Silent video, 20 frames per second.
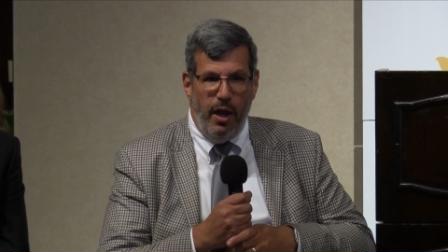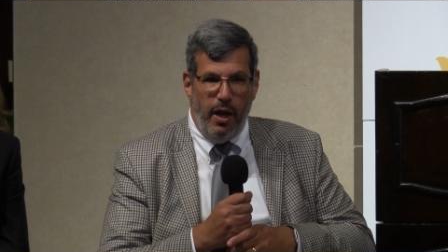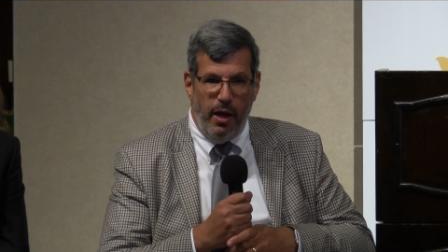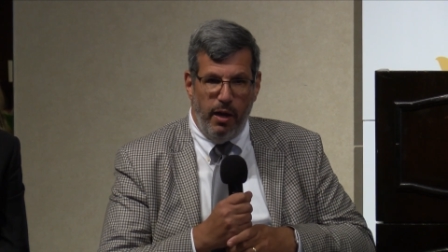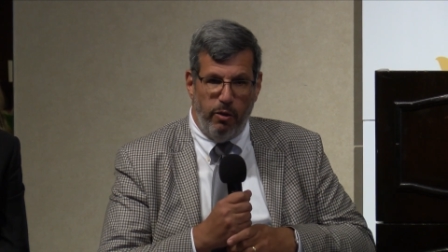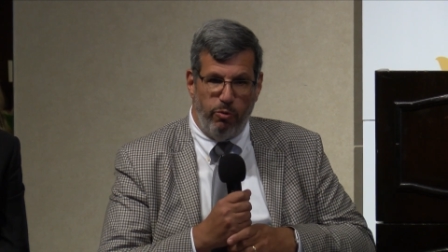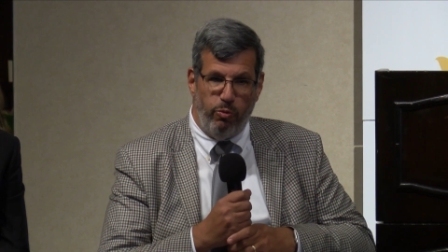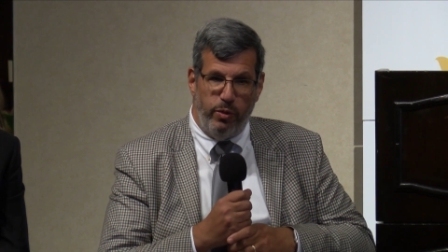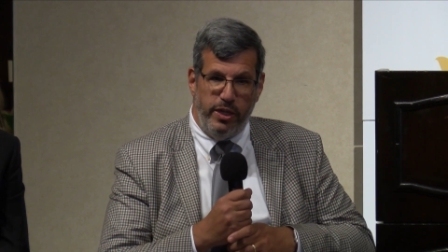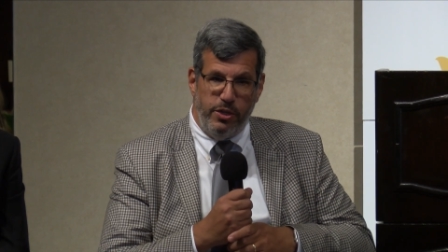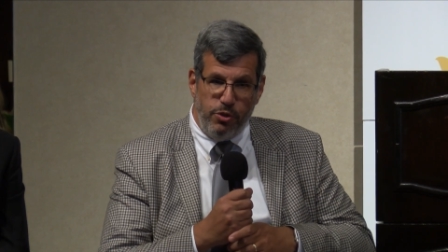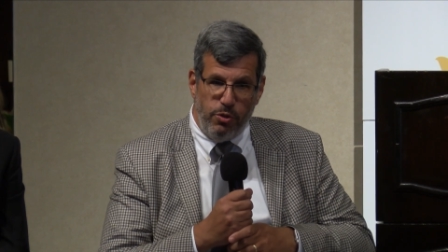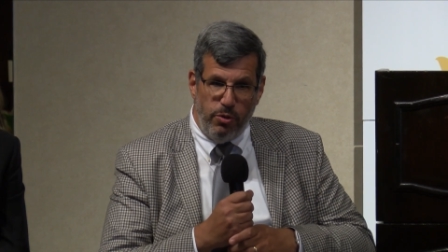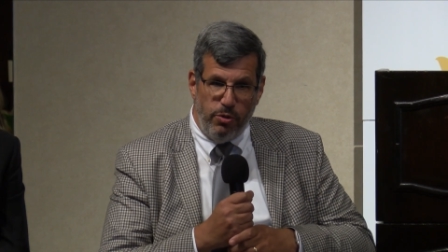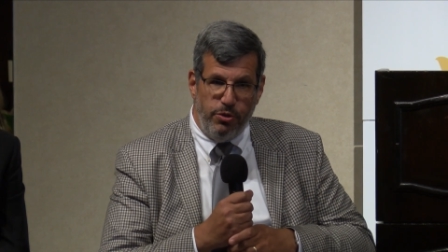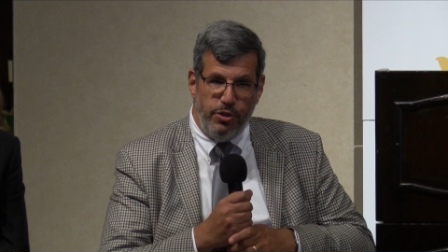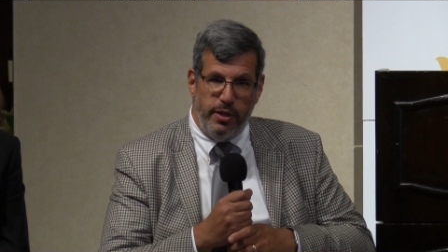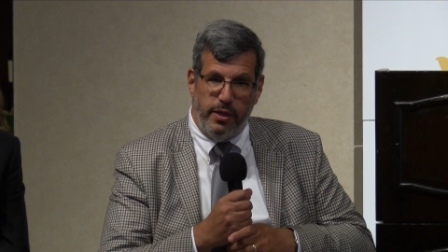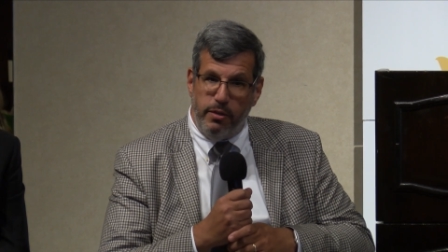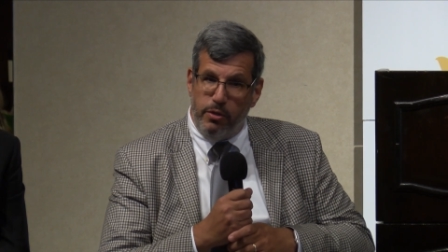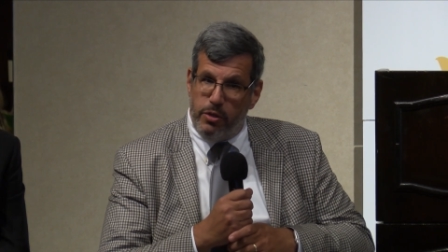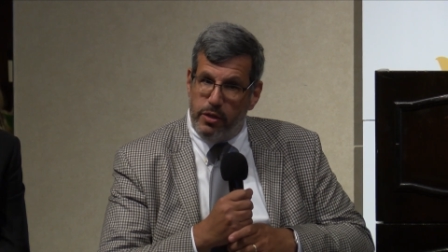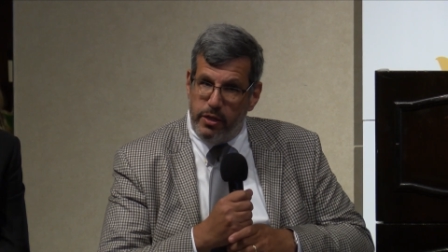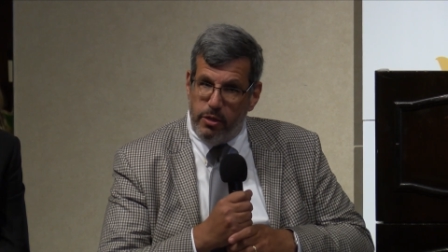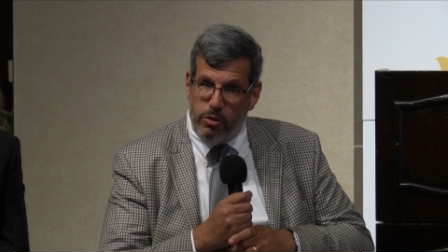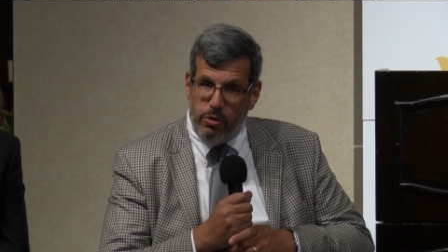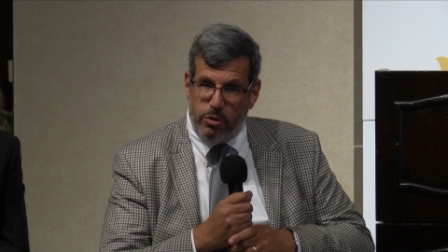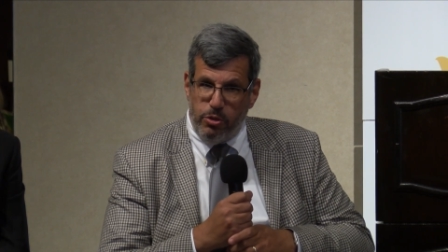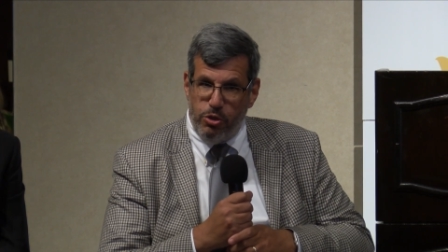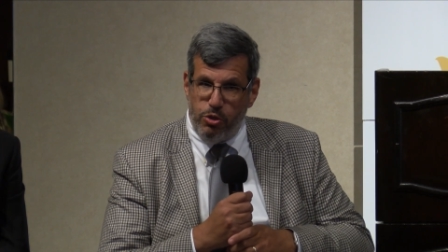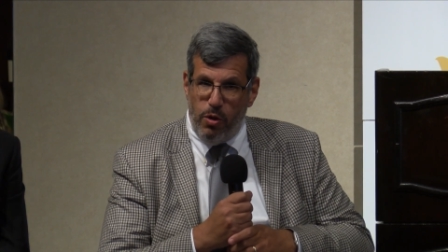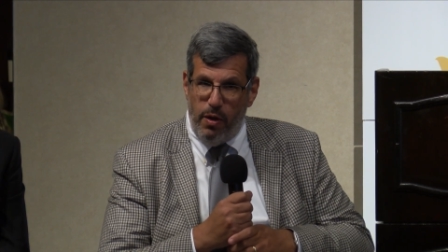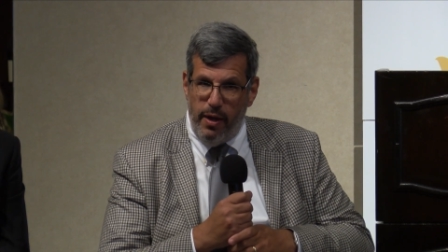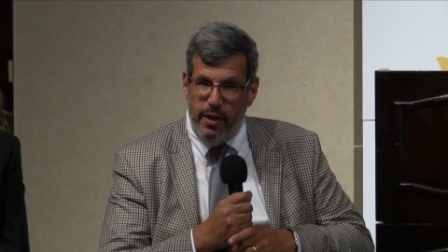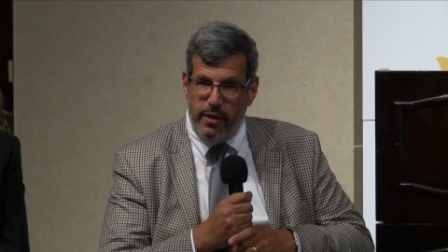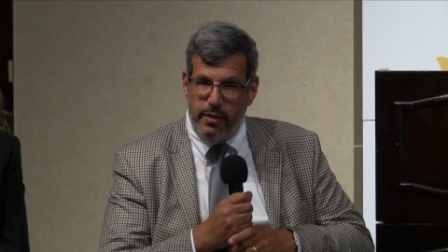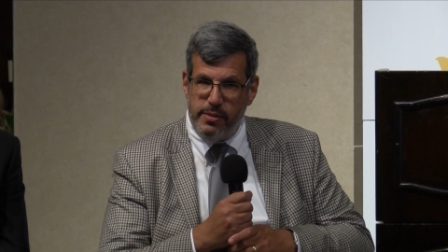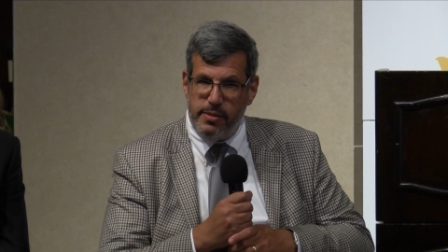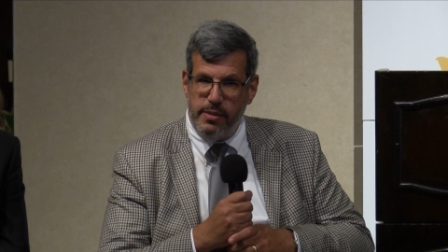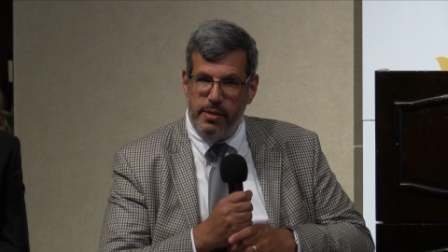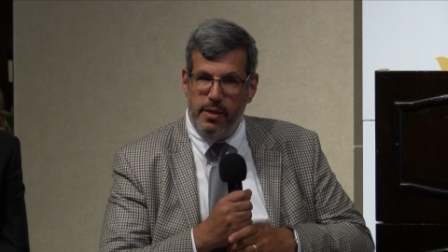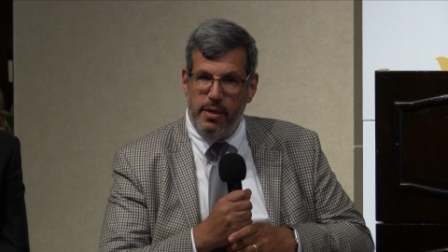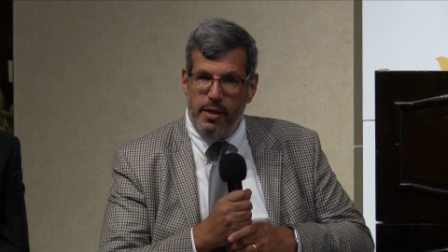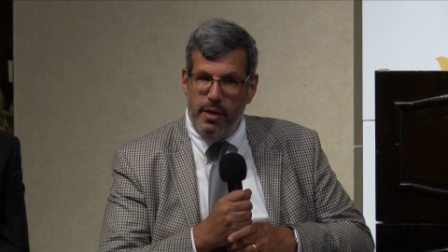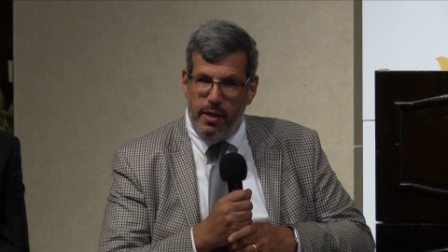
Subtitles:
of research and clinical trials